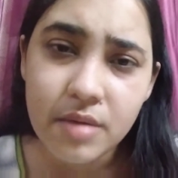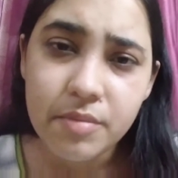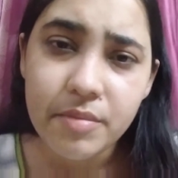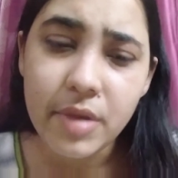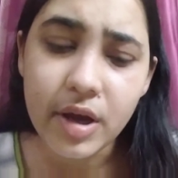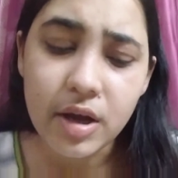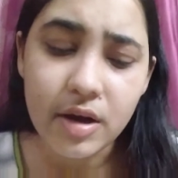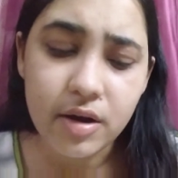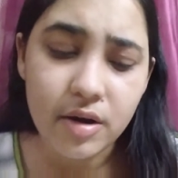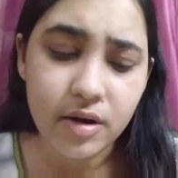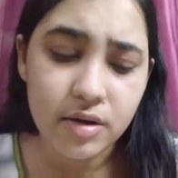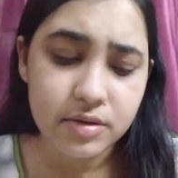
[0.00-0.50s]

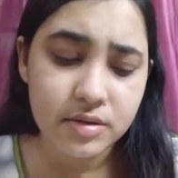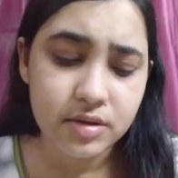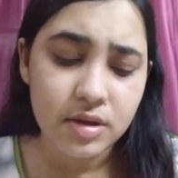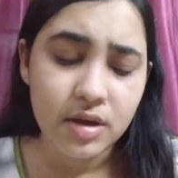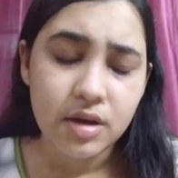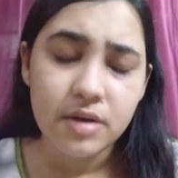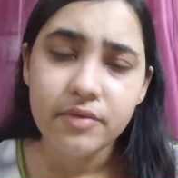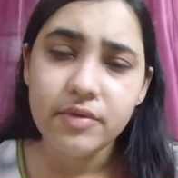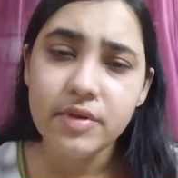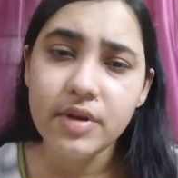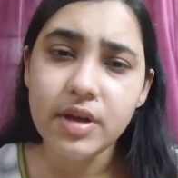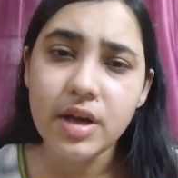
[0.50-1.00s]
Because
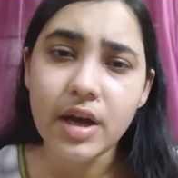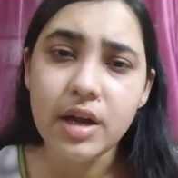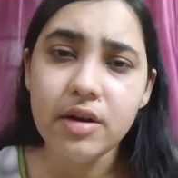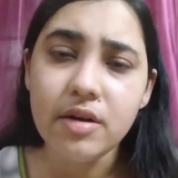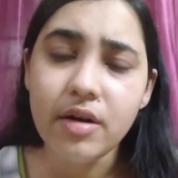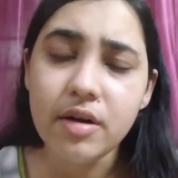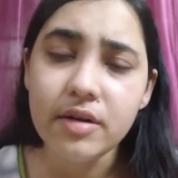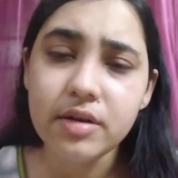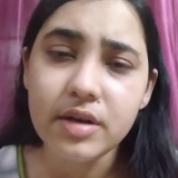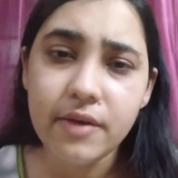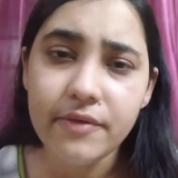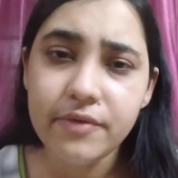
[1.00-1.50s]
we are
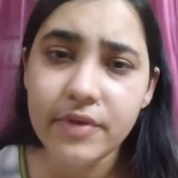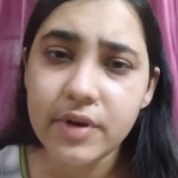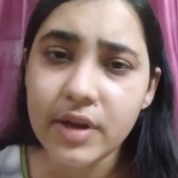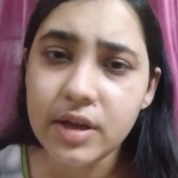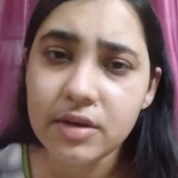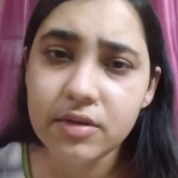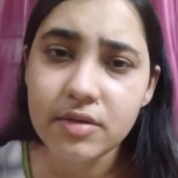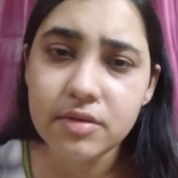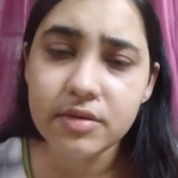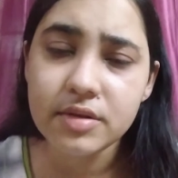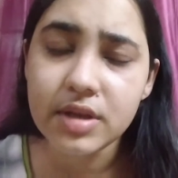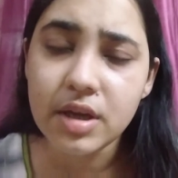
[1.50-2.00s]
not
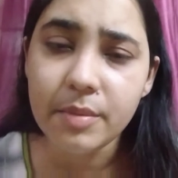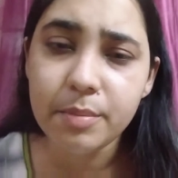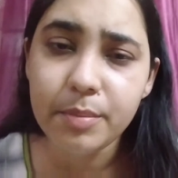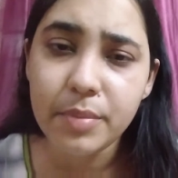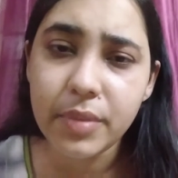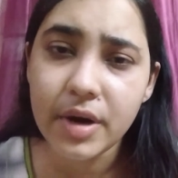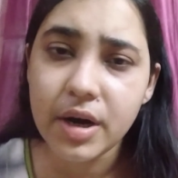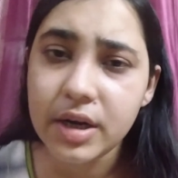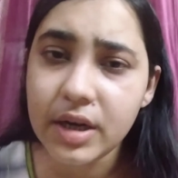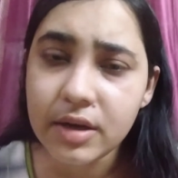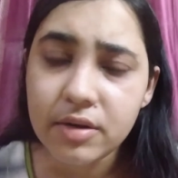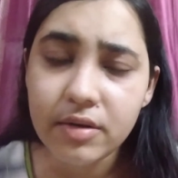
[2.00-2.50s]
referring to some
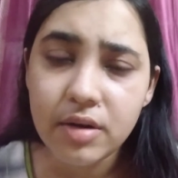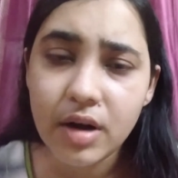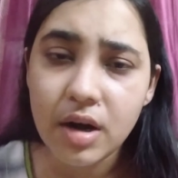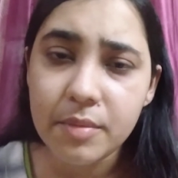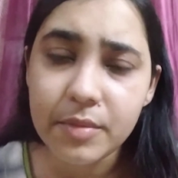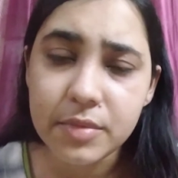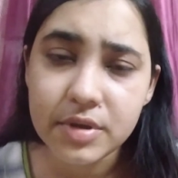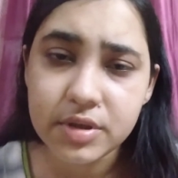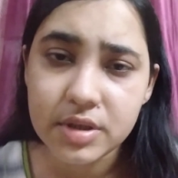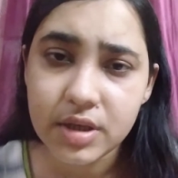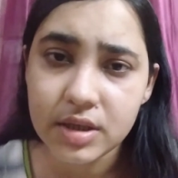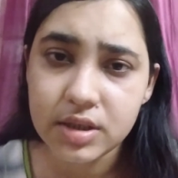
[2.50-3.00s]
particular
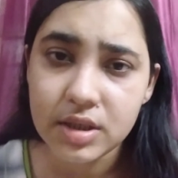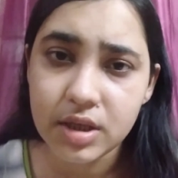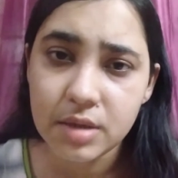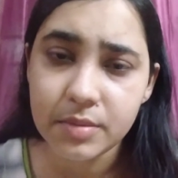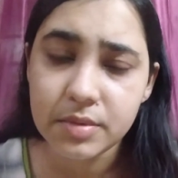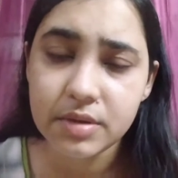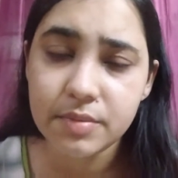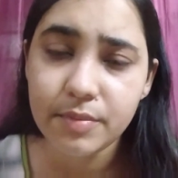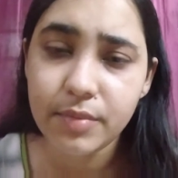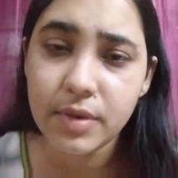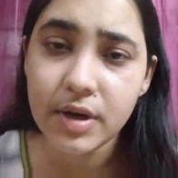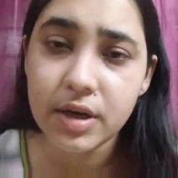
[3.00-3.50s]
Mr.
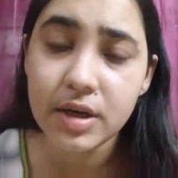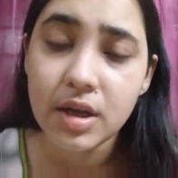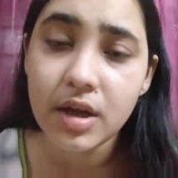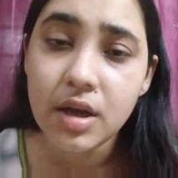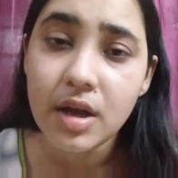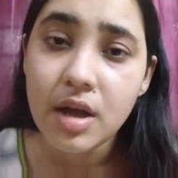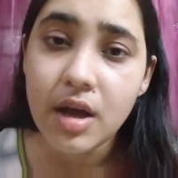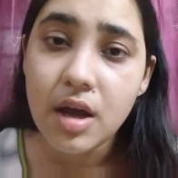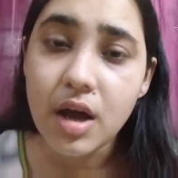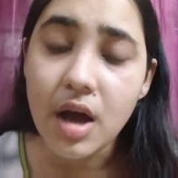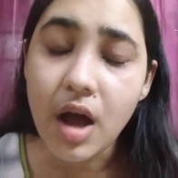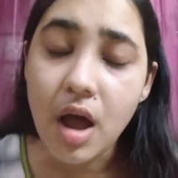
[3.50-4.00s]
James, but
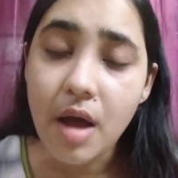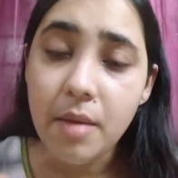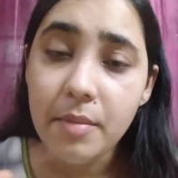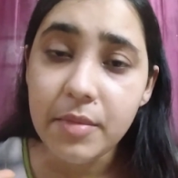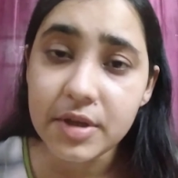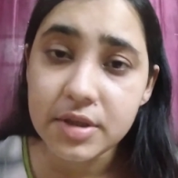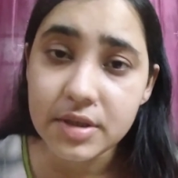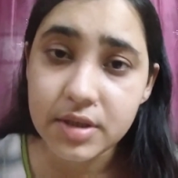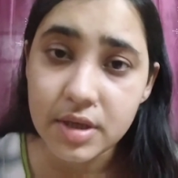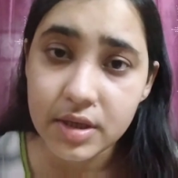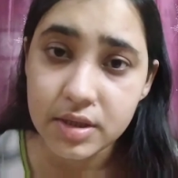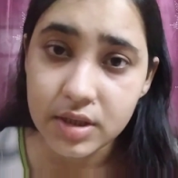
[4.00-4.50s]

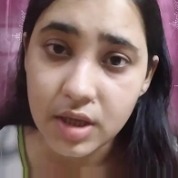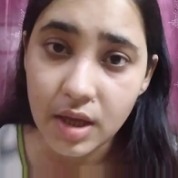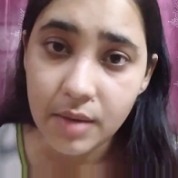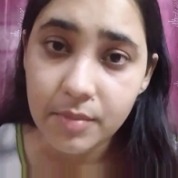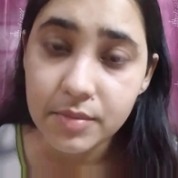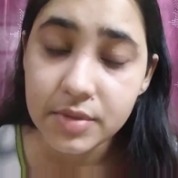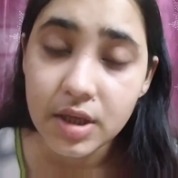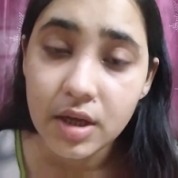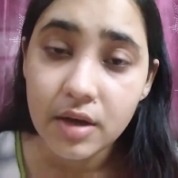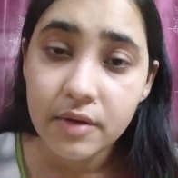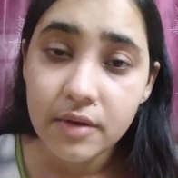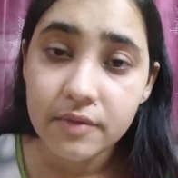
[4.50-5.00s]
Mr.
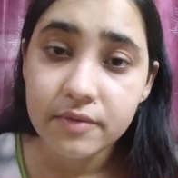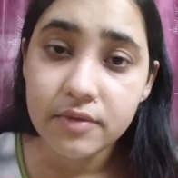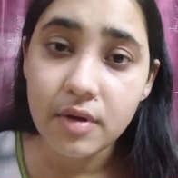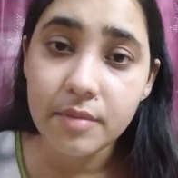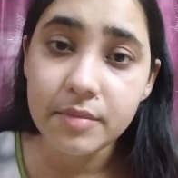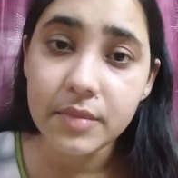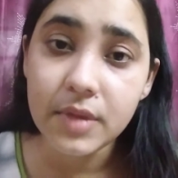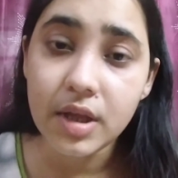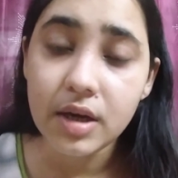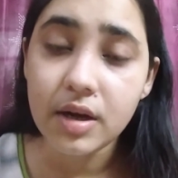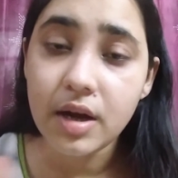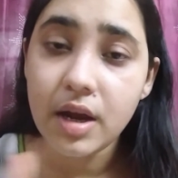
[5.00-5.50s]
James
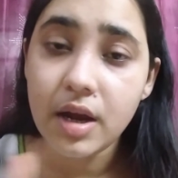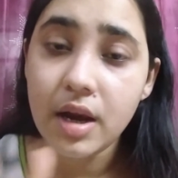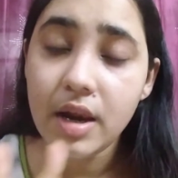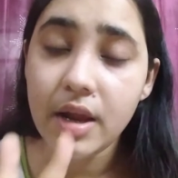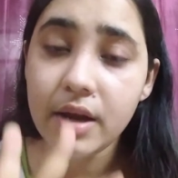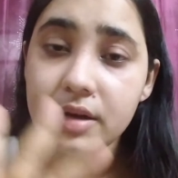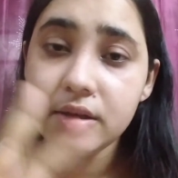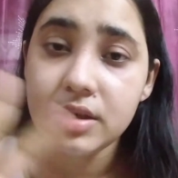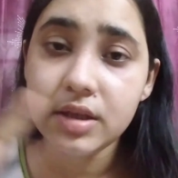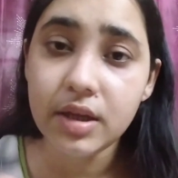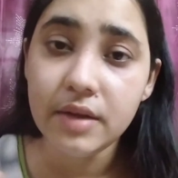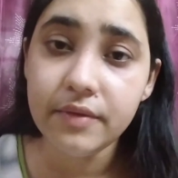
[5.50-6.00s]
from the
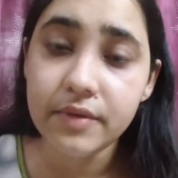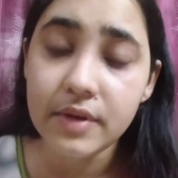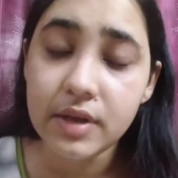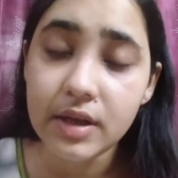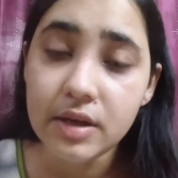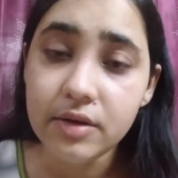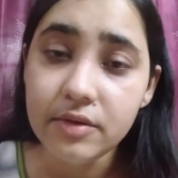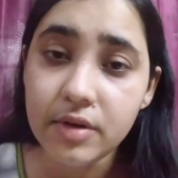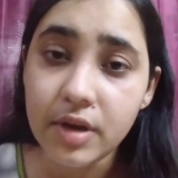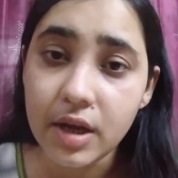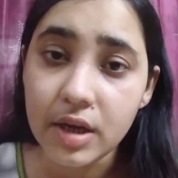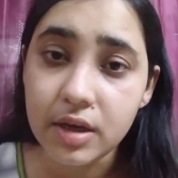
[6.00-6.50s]
collective
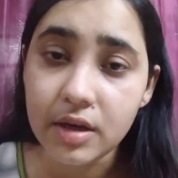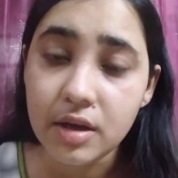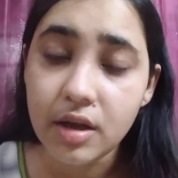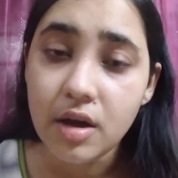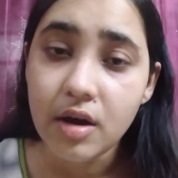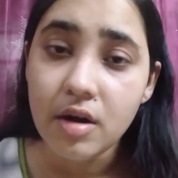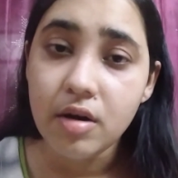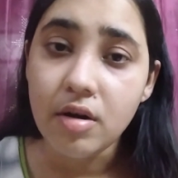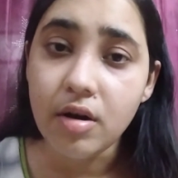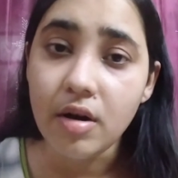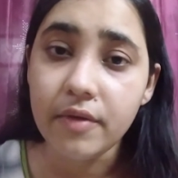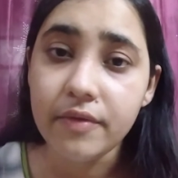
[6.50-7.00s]
unit
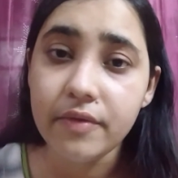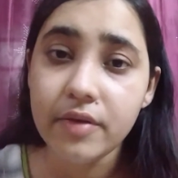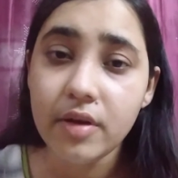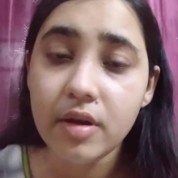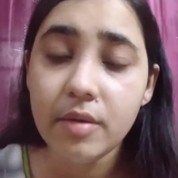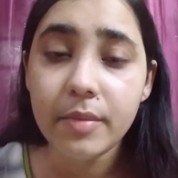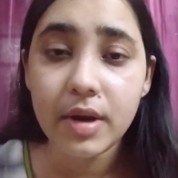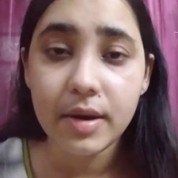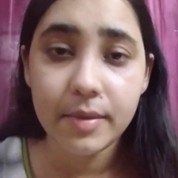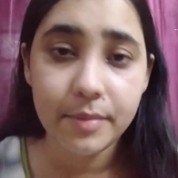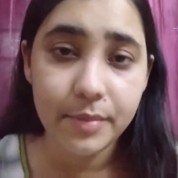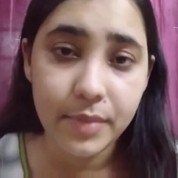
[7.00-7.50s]
of
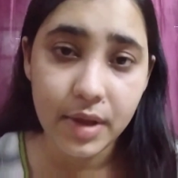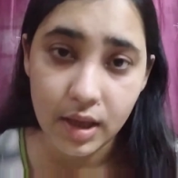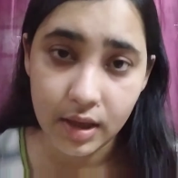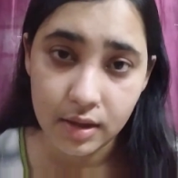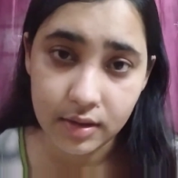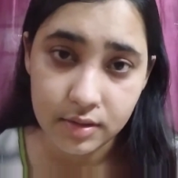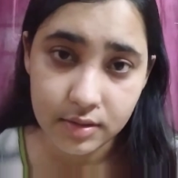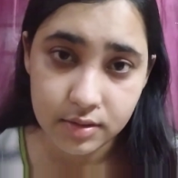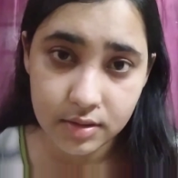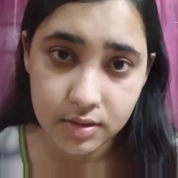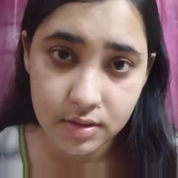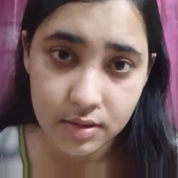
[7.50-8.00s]
human
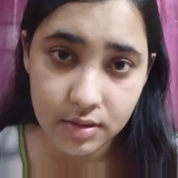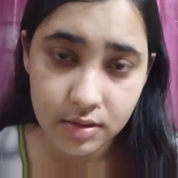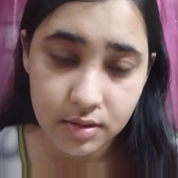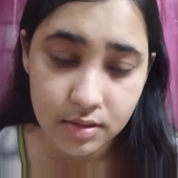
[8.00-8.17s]
beings.